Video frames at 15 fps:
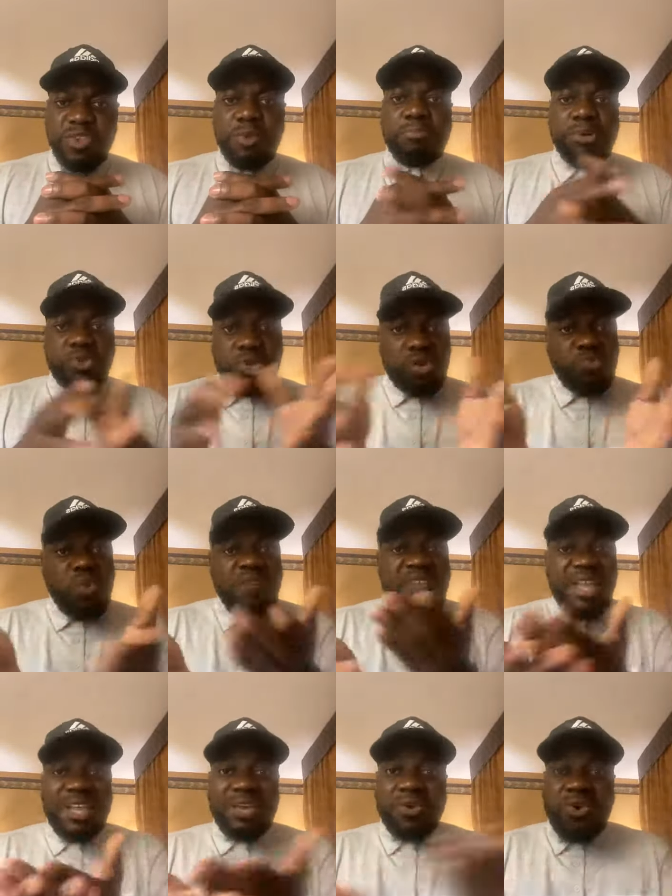But when
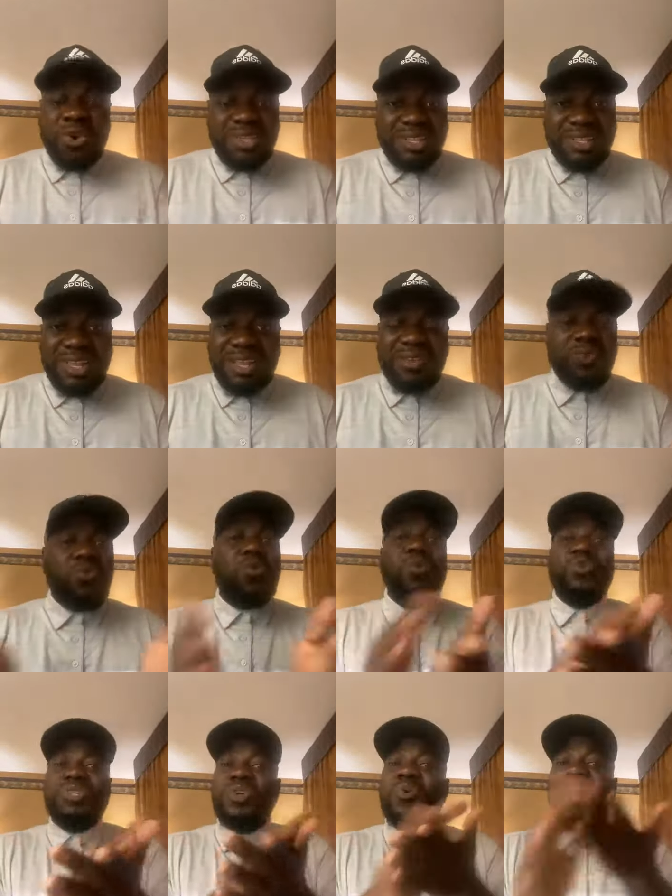we're recording now,
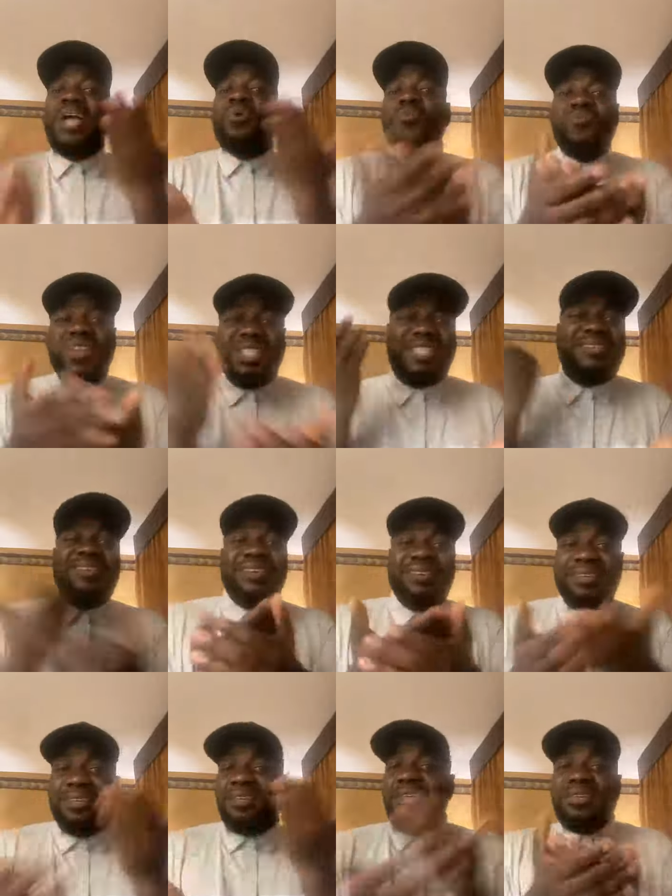also handing it
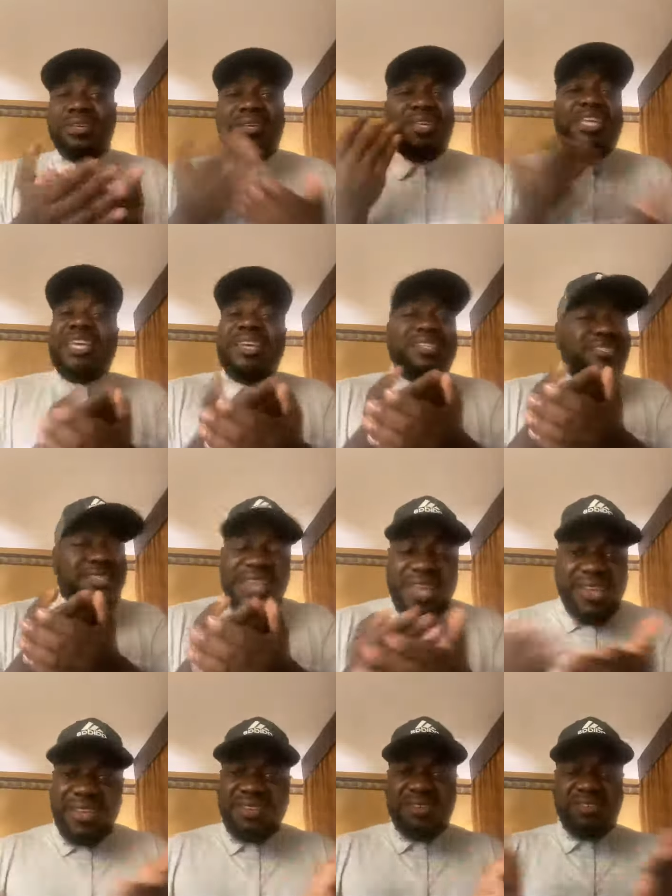iti.